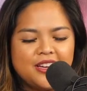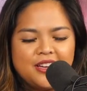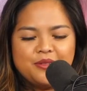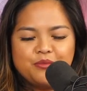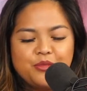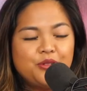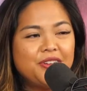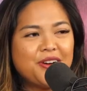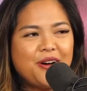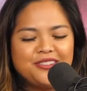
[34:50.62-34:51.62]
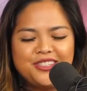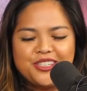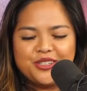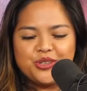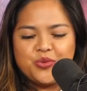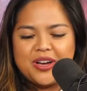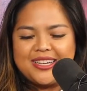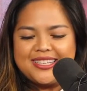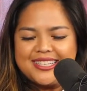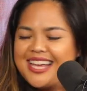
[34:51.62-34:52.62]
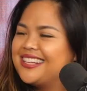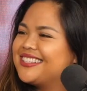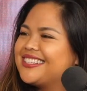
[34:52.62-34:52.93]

Moving on to 20 cents.